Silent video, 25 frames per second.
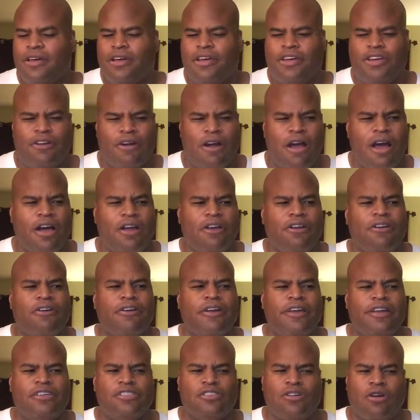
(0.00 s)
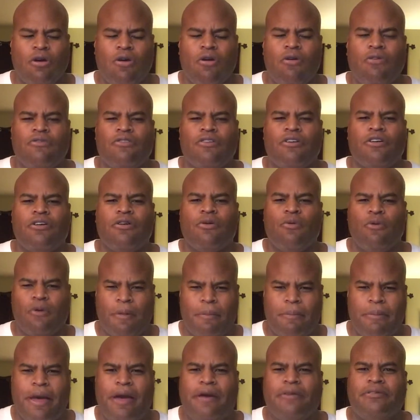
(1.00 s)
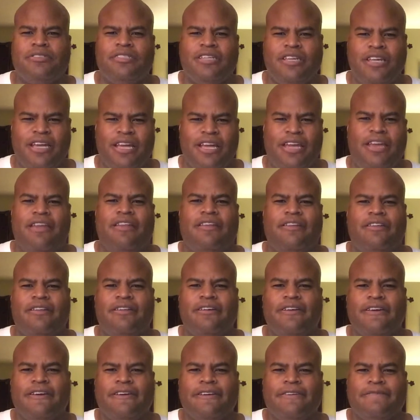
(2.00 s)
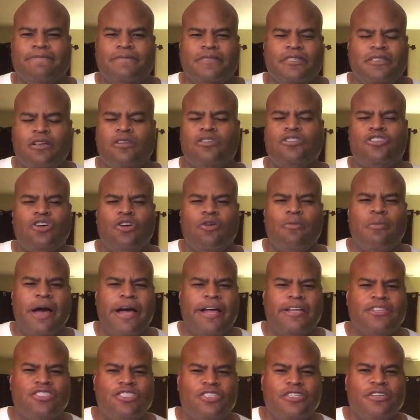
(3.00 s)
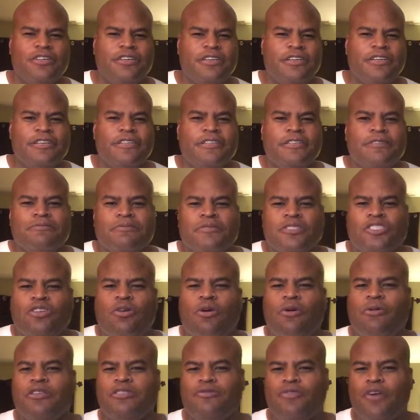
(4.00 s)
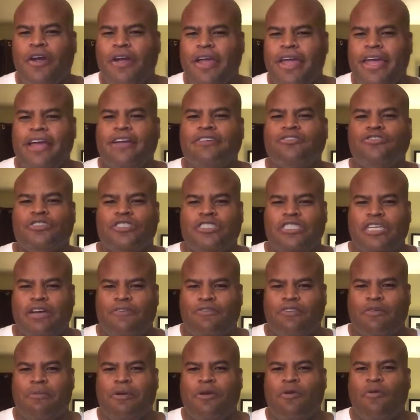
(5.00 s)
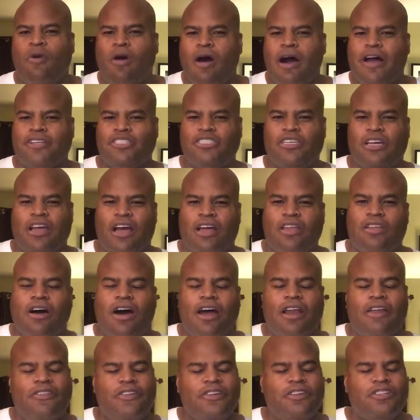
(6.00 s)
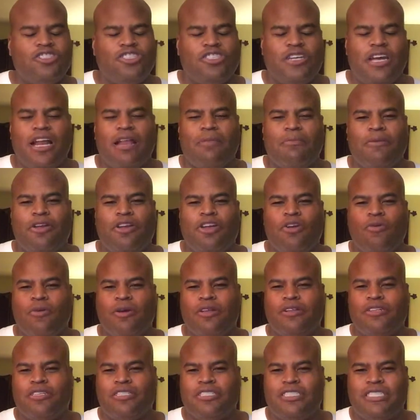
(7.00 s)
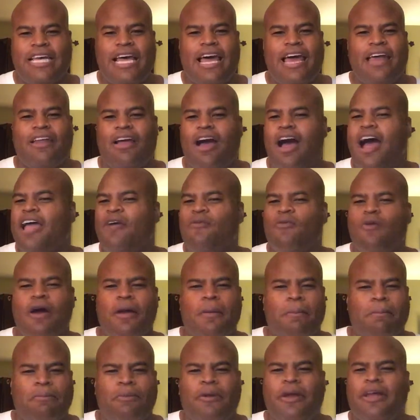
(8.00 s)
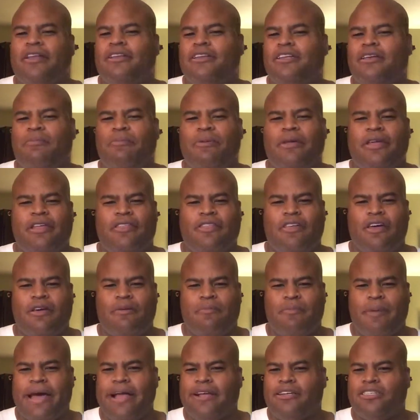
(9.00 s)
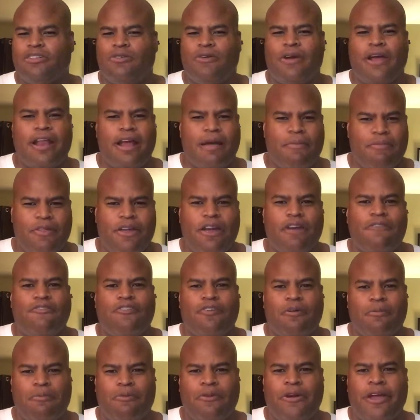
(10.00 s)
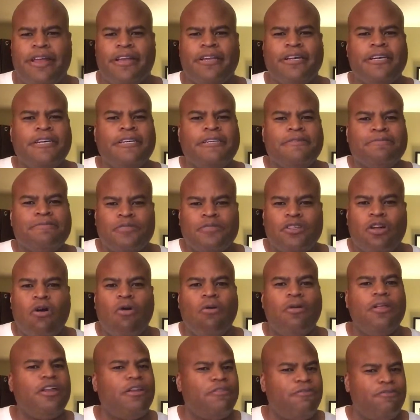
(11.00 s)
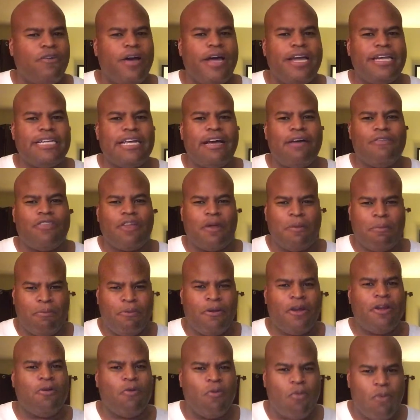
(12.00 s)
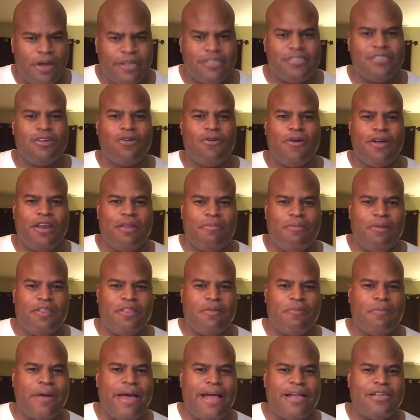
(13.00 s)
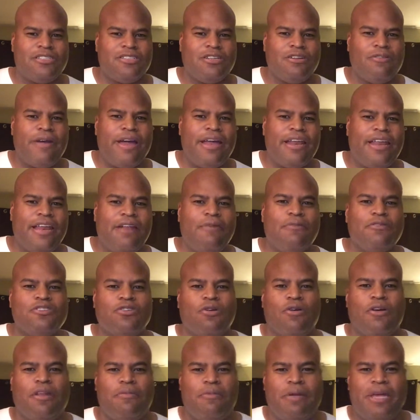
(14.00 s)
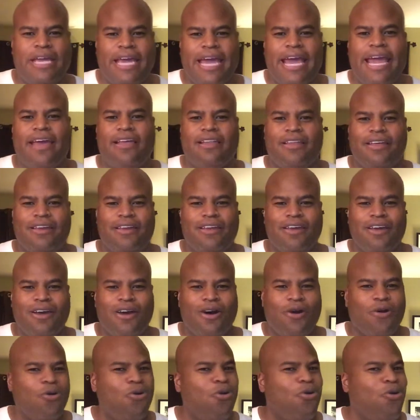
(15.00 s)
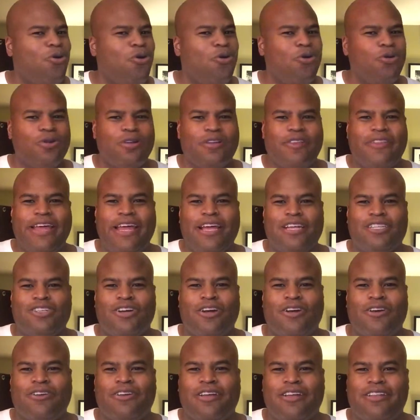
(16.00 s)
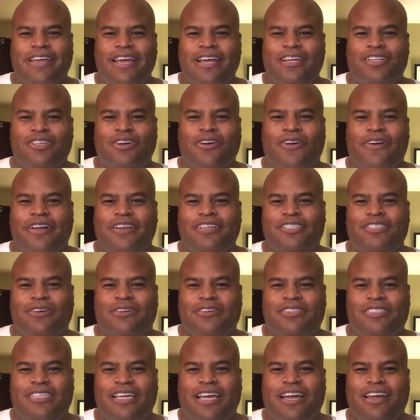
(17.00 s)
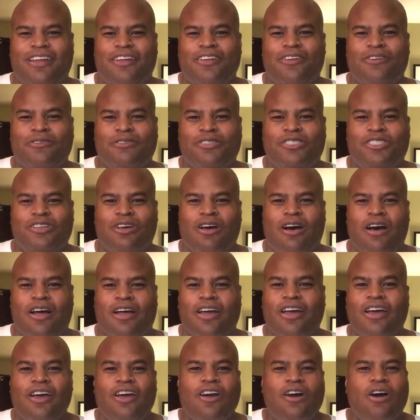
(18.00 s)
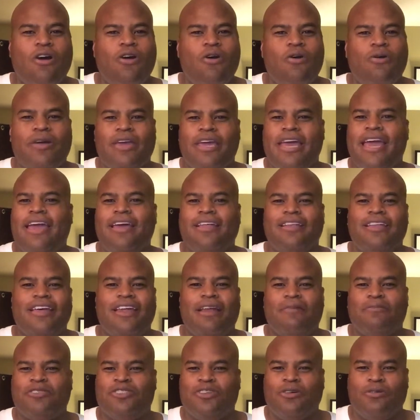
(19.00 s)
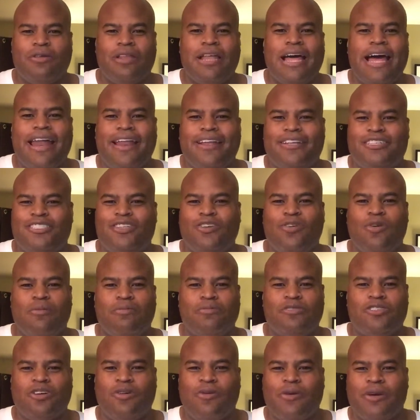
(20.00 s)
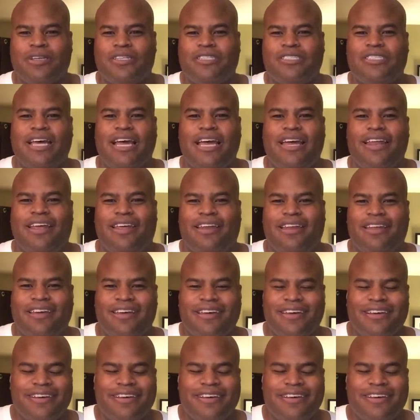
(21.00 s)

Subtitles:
Your hunger is over. We're about to eat." A little too much. So it was very interesting for me watching a lot of these gentlemen who had said, "I want Britt to be the Bachelorette, I'm there for Britt," only to find out that Britt wasn't going to be the Bachelorette and it was going to be Caitlin. Ooh, did they turn and start singing a new song? "Oh, Caitlin, I'm so glad it's you, I'm so excited."